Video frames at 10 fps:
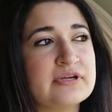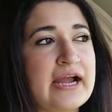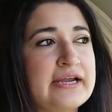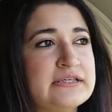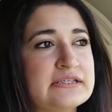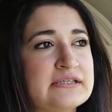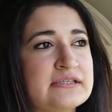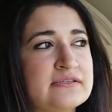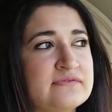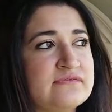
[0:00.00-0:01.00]
kind
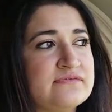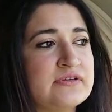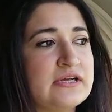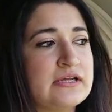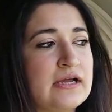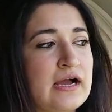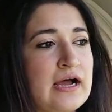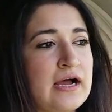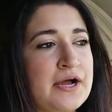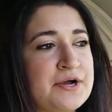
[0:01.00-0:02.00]

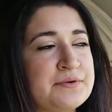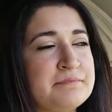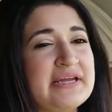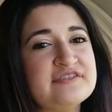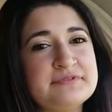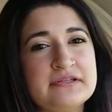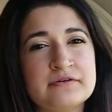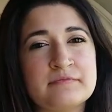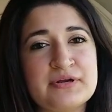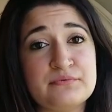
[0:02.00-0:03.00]
of makes me a little
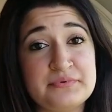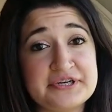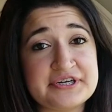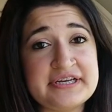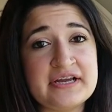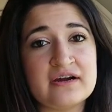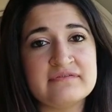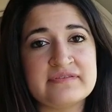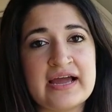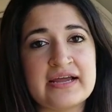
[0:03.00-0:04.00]
bit weary of
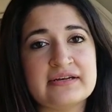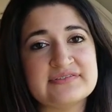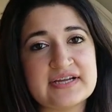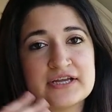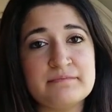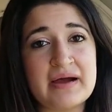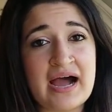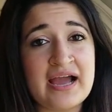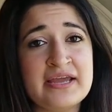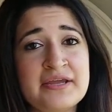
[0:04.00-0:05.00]
that second
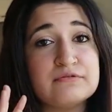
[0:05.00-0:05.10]
buy.